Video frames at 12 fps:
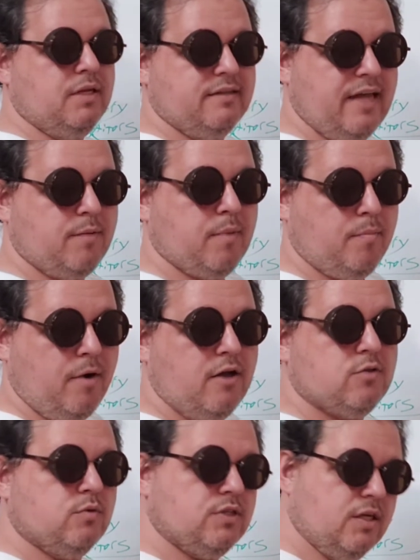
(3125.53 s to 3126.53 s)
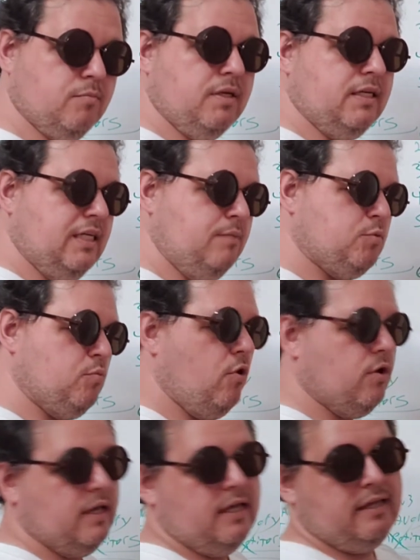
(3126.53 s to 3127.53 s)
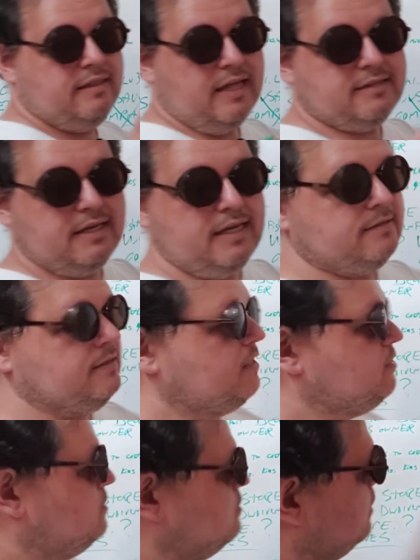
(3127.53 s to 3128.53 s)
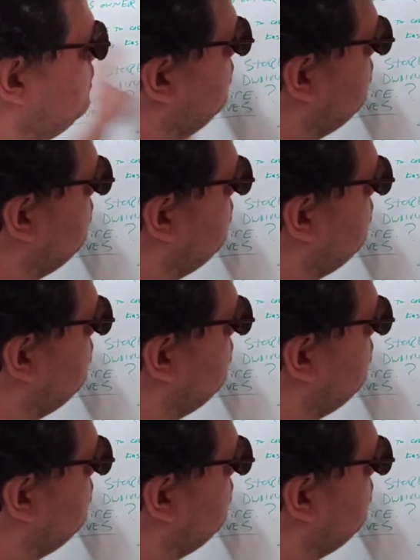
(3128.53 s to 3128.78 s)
being attacked by pirates, which end up being Deep Spawn, that's 8 sessions, and